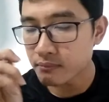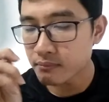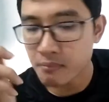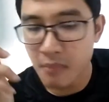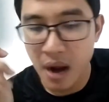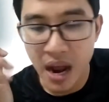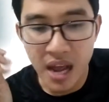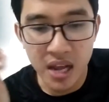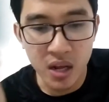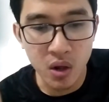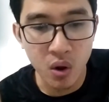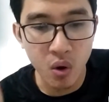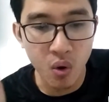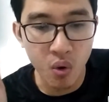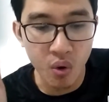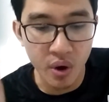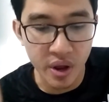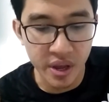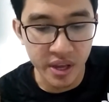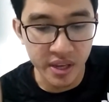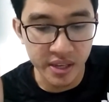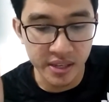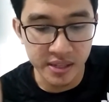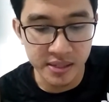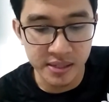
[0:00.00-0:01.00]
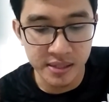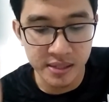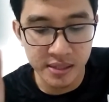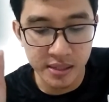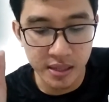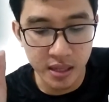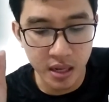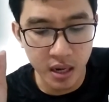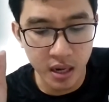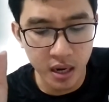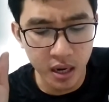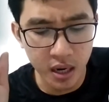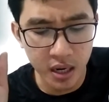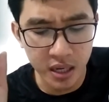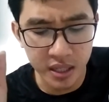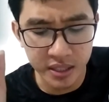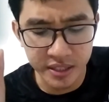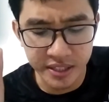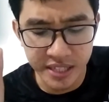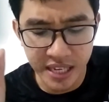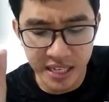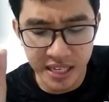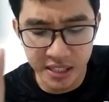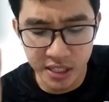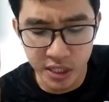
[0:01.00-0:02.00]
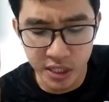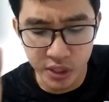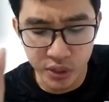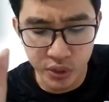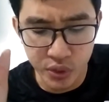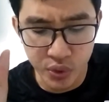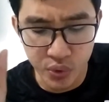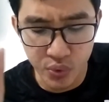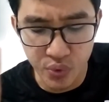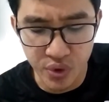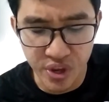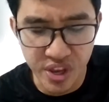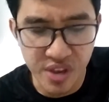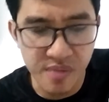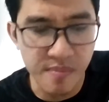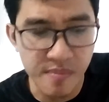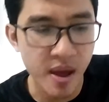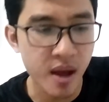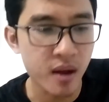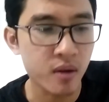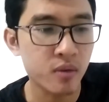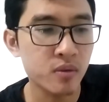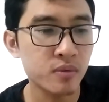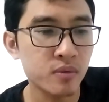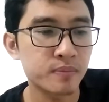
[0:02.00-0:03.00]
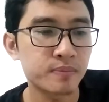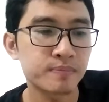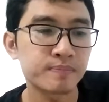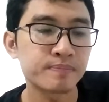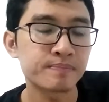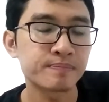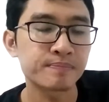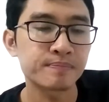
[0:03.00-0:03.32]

Michael is addicted to email.